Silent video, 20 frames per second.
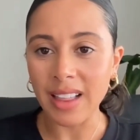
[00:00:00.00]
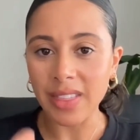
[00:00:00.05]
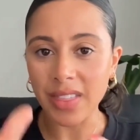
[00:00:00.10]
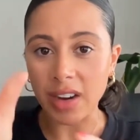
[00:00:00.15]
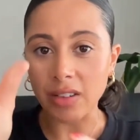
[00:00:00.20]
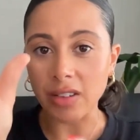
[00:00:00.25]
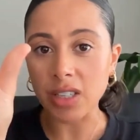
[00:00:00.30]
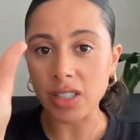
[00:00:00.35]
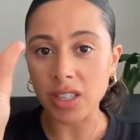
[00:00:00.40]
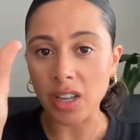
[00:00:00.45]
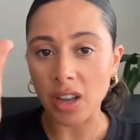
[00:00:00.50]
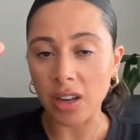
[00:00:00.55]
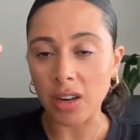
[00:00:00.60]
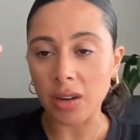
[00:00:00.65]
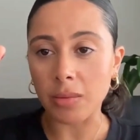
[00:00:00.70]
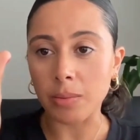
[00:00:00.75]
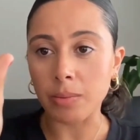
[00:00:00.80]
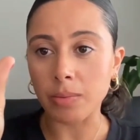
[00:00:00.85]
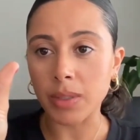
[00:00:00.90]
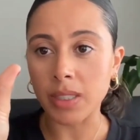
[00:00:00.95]
there are
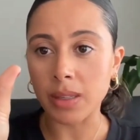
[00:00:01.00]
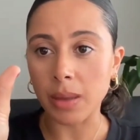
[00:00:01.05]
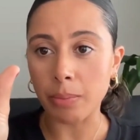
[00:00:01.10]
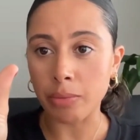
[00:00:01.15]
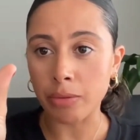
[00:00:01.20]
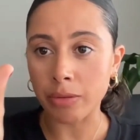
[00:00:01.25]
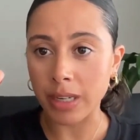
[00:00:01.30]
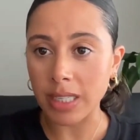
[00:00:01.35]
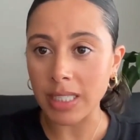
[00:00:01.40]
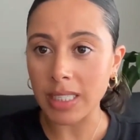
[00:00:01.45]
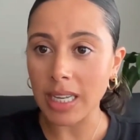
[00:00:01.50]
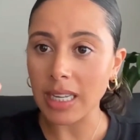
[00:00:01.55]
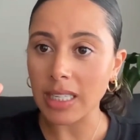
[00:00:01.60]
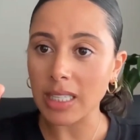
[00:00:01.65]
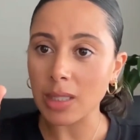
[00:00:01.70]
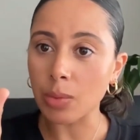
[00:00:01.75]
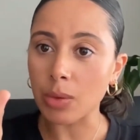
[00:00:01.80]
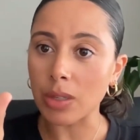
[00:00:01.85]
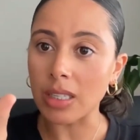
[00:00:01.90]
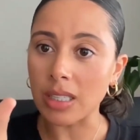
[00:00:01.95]
certain
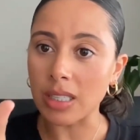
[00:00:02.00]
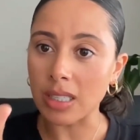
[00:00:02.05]
presets within